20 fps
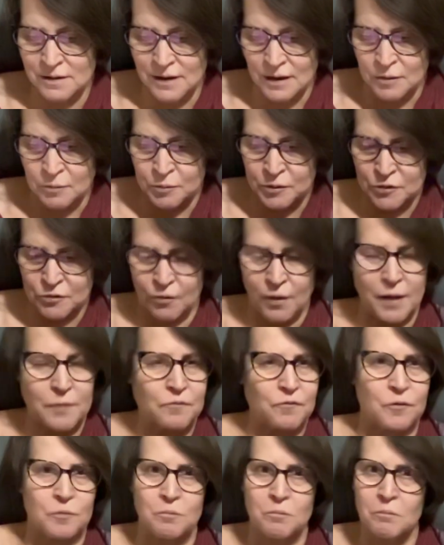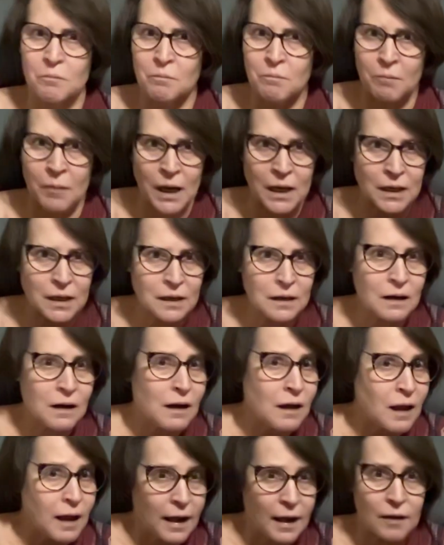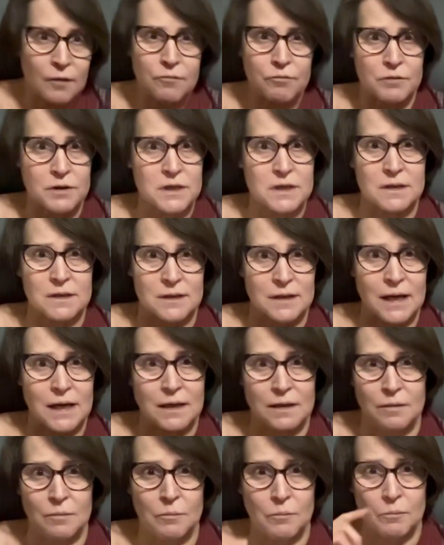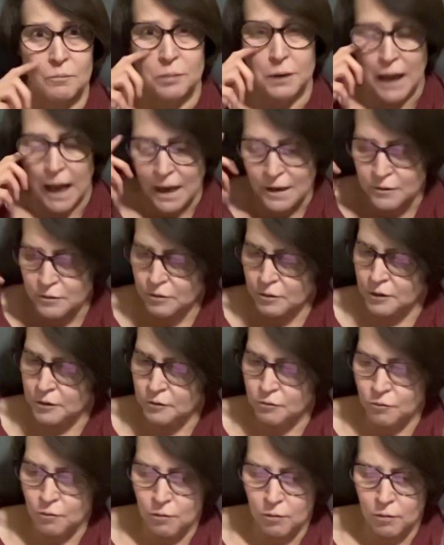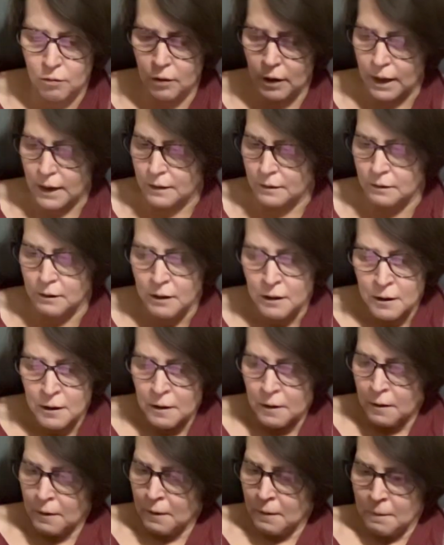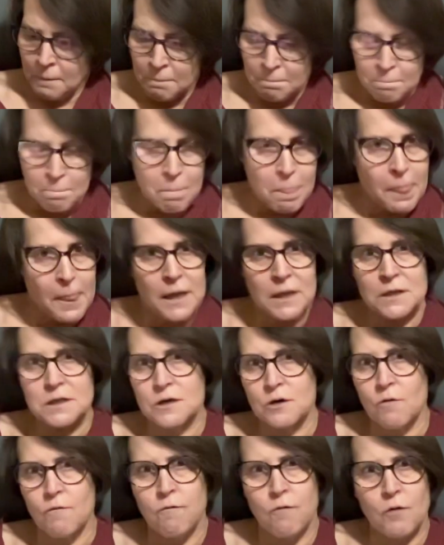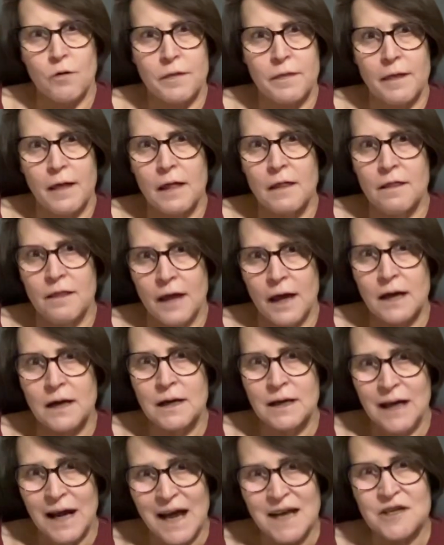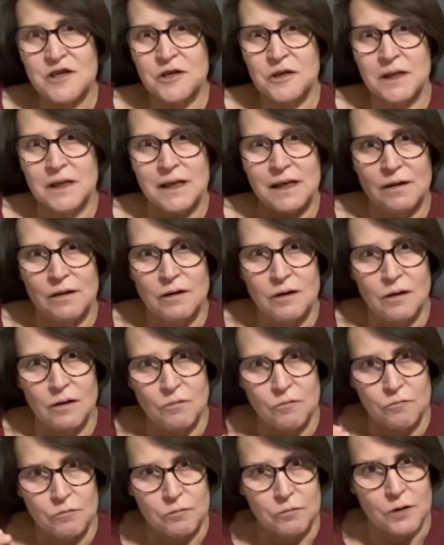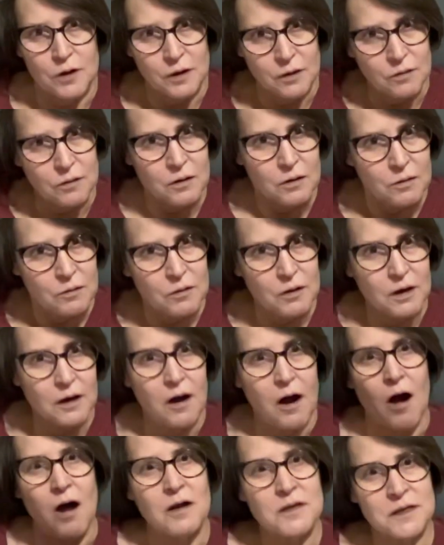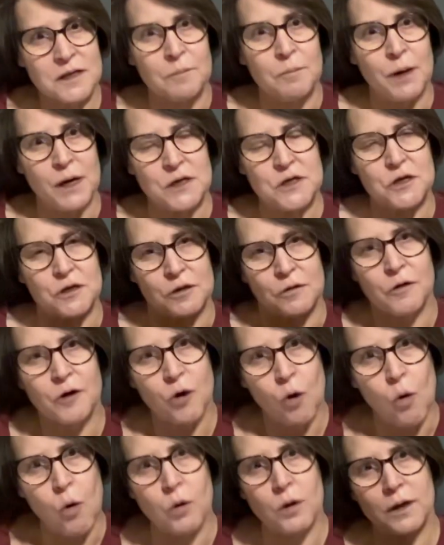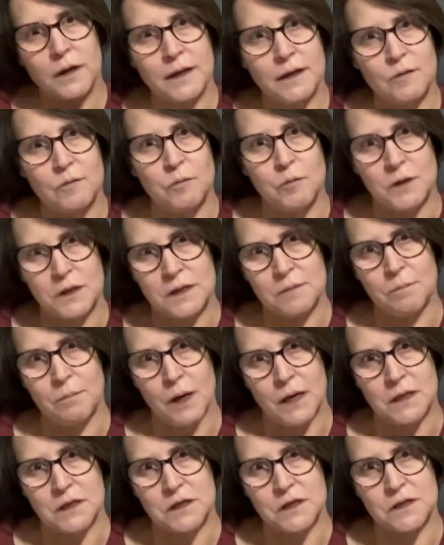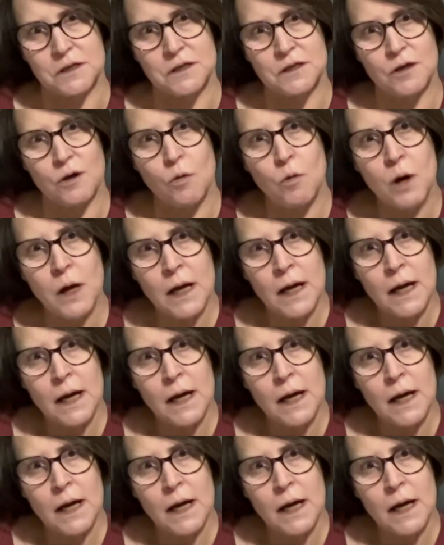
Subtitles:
that are prescribed for many health reasons, like bladder control and so forth, they can actually cause dementia. They're correlated with dementia. So